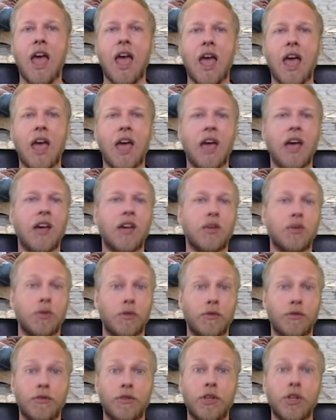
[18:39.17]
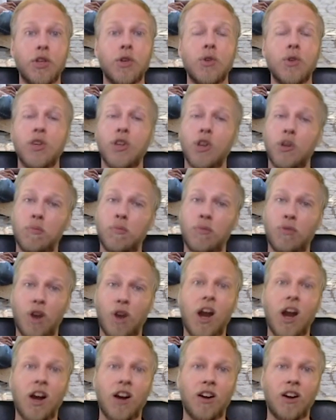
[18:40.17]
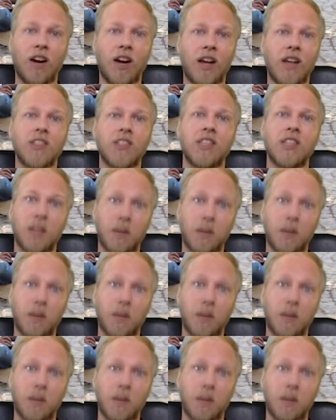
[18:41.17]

and review your progress